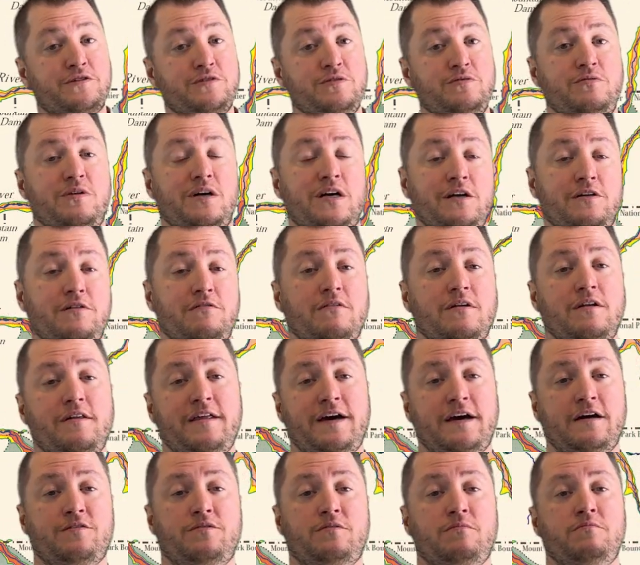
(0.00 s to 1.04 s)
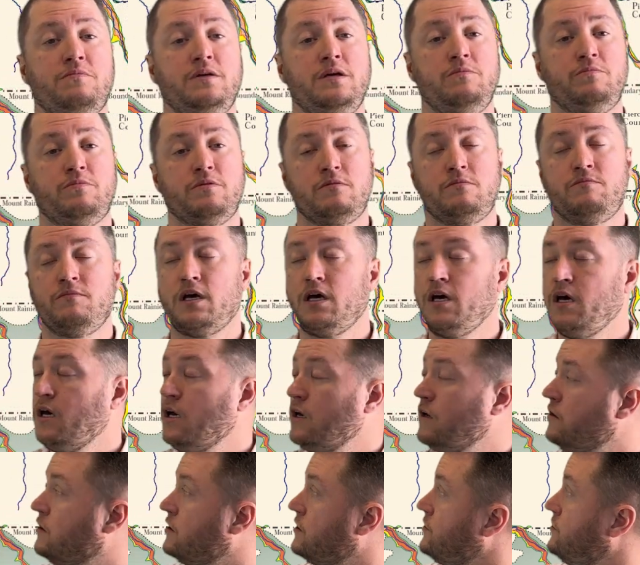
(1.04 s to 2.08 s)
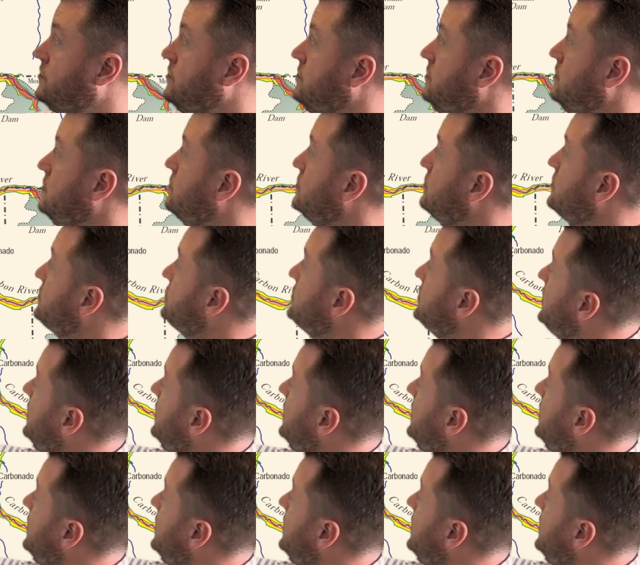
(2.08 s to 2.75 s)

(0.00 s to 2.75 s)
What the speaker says: 200,000 people. You'll also notice